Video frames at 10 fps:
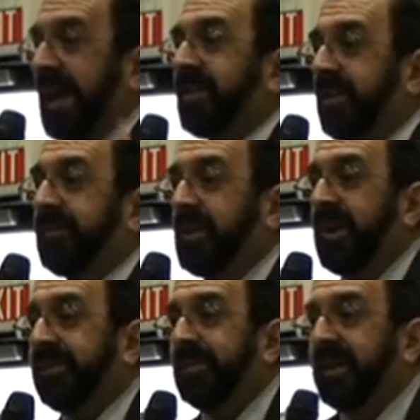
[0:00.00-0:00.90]
active
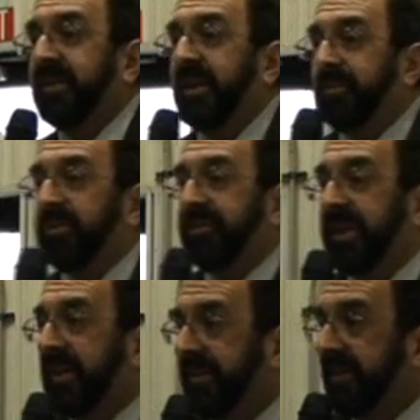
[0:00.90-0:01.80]
US military
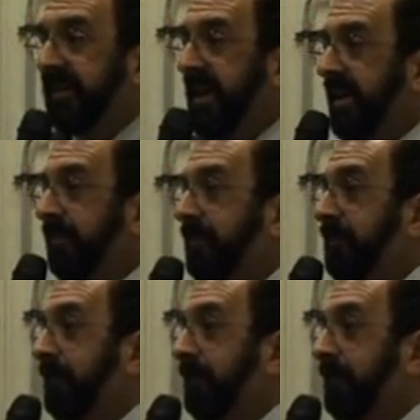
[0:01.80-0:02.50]
personnel at the time.